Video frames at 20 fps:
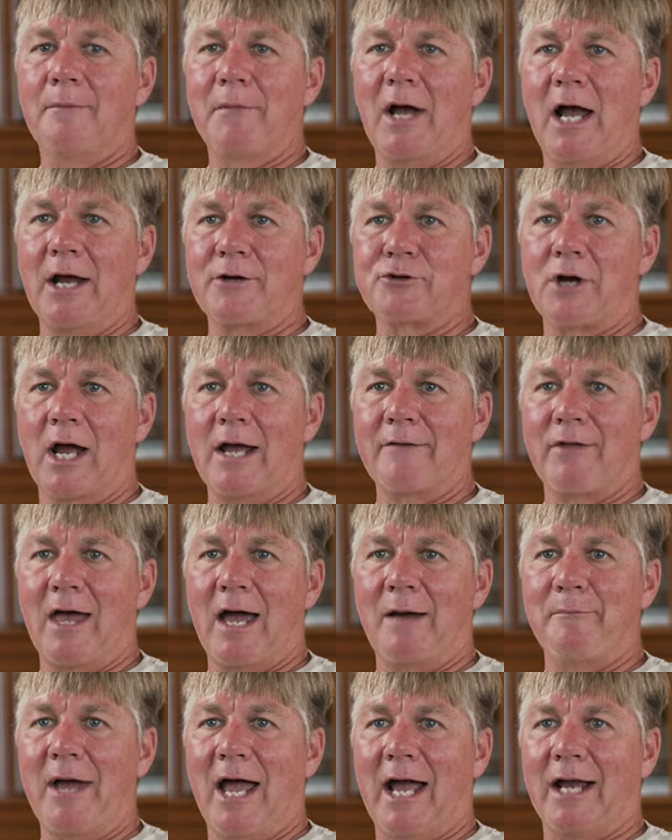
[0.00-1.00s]
I drive
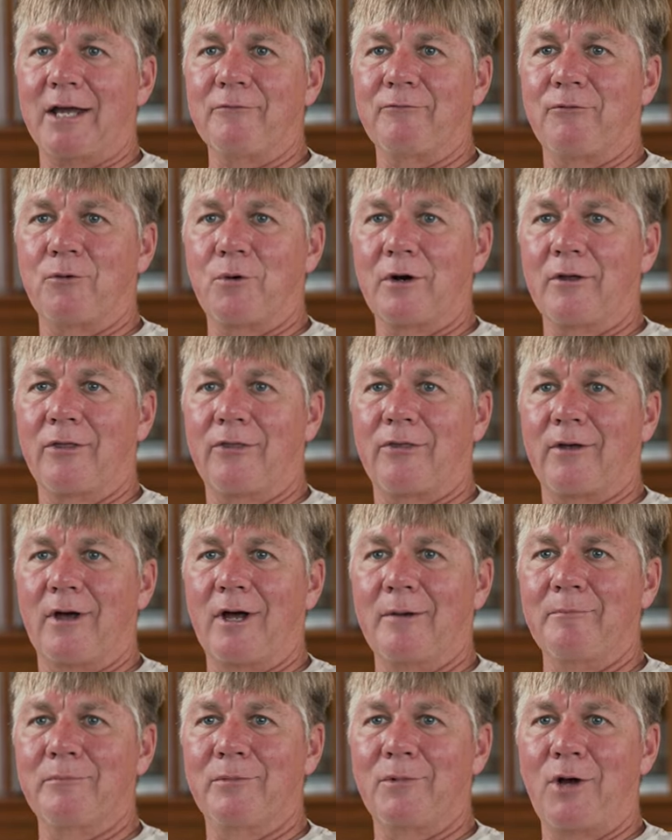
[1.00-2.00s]
that back and forth
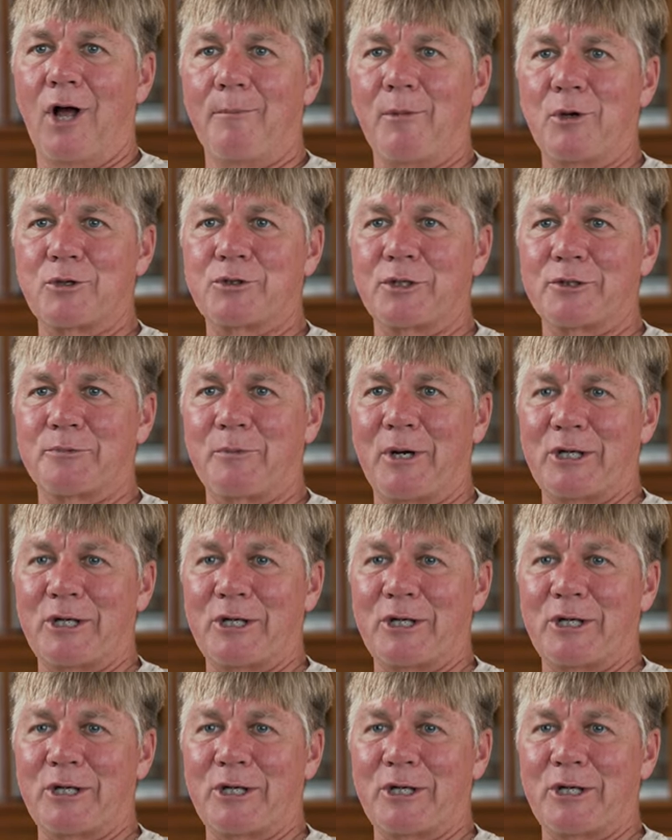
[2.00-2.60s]
almost as